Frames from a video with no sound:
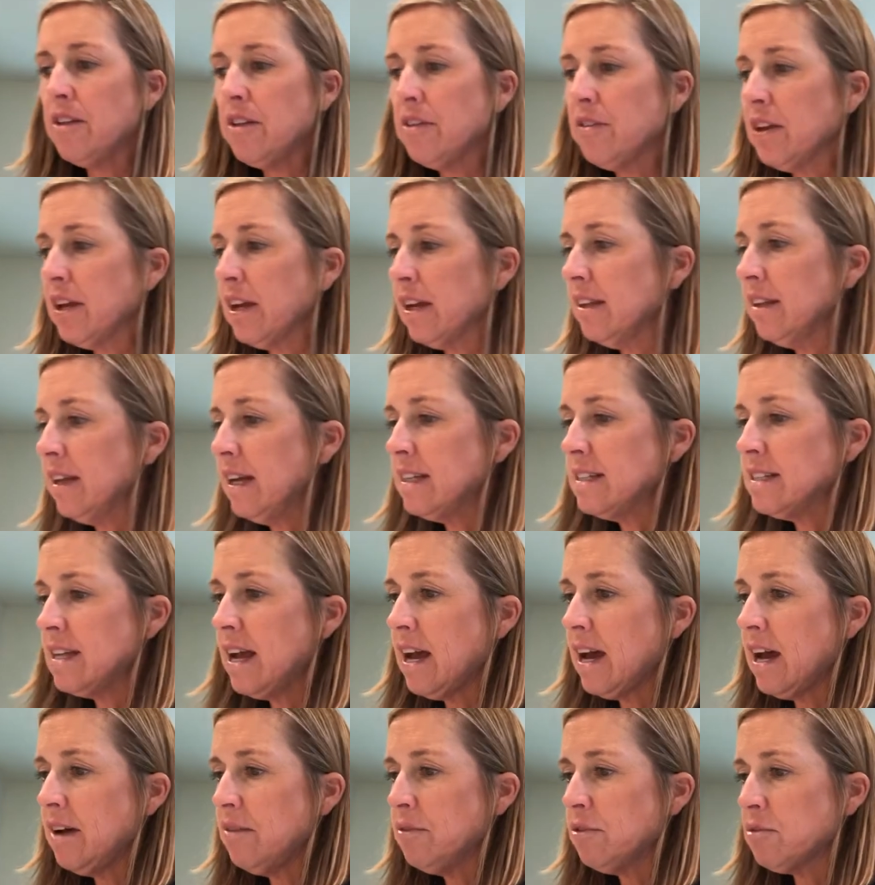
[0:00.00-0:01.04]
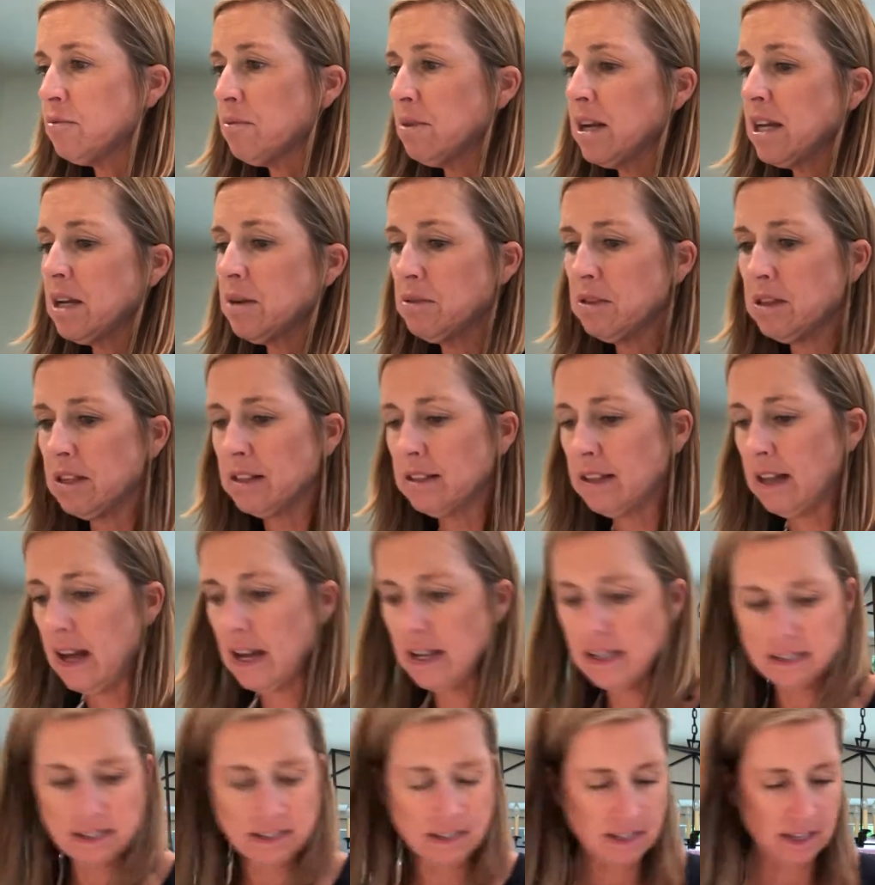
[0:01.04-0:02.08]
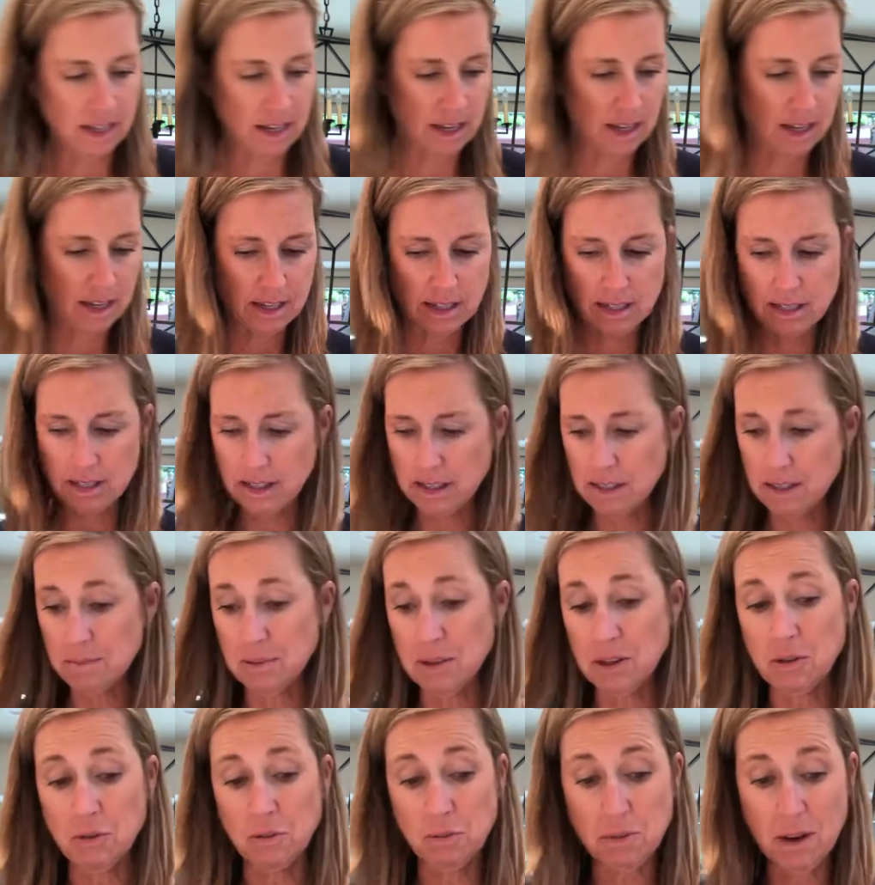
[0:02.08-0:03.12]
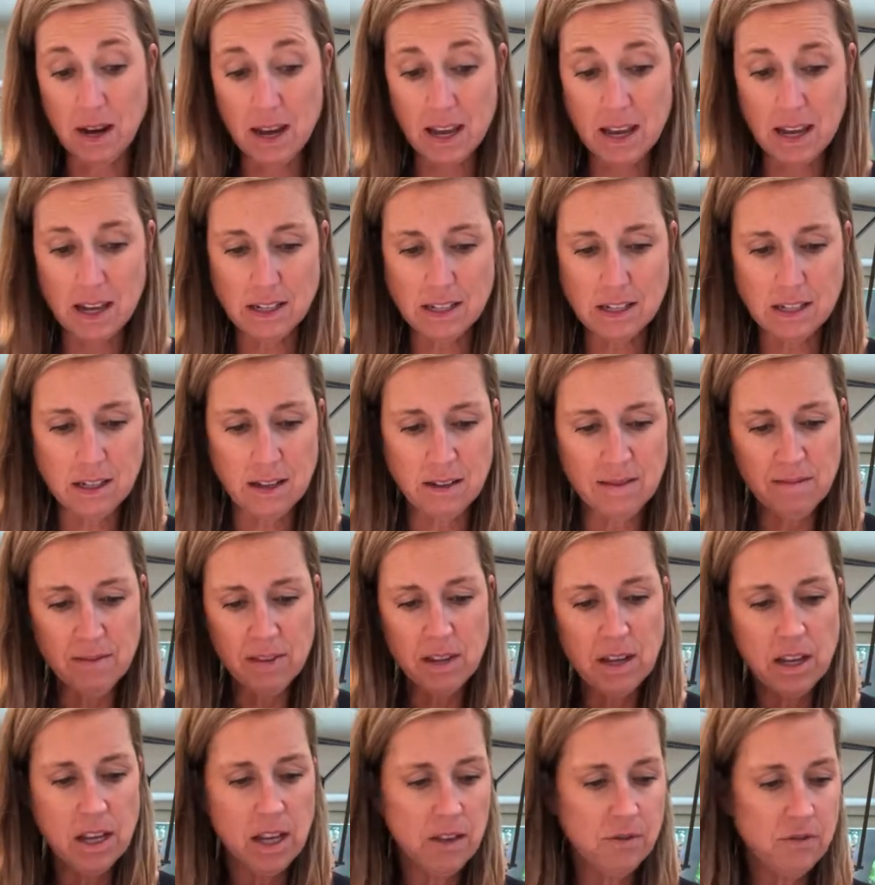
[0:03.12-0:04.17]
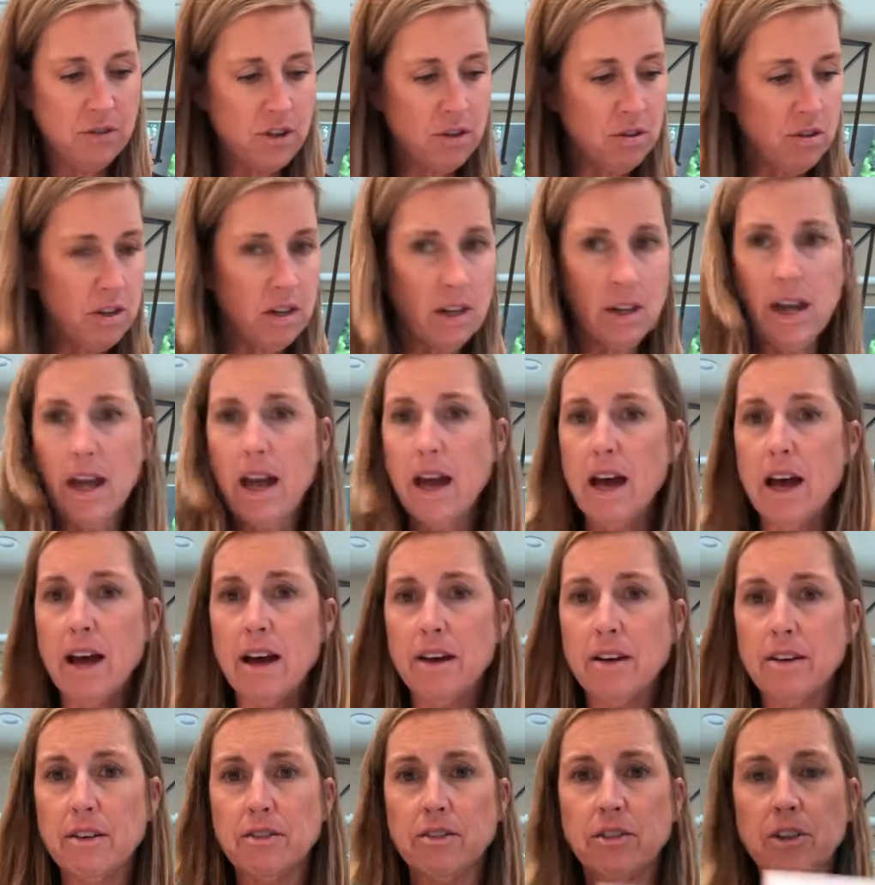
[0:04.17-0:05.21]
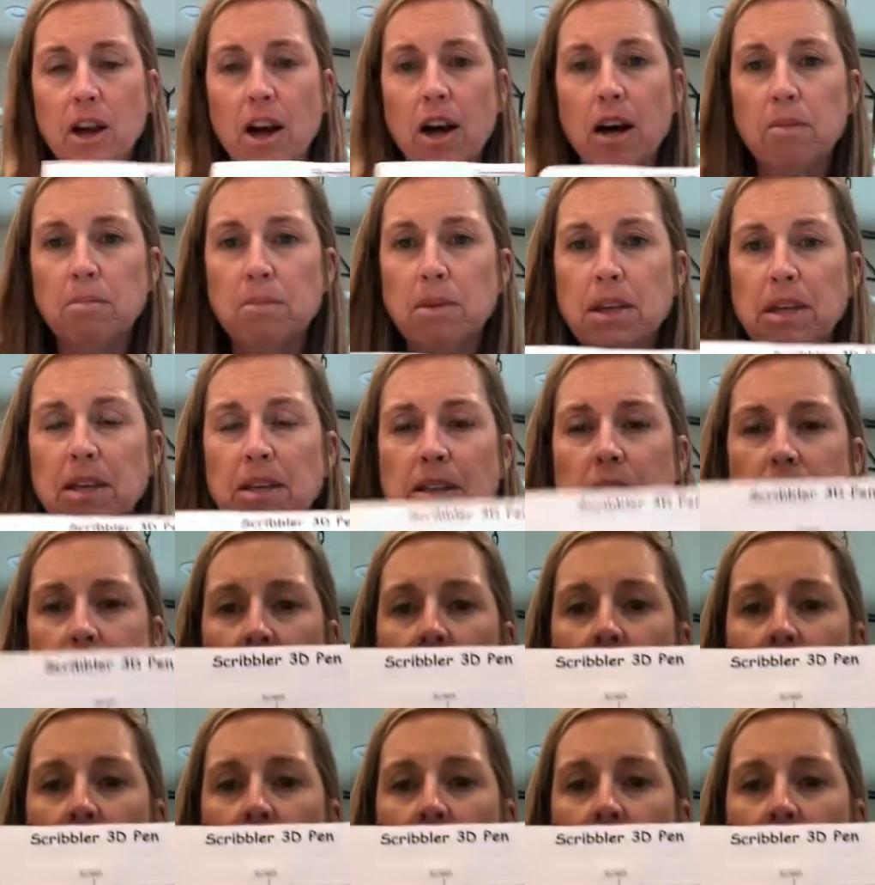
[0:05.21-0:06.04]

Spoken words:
other thing I'd like to have with running it with the class is it'd be great if you could have copies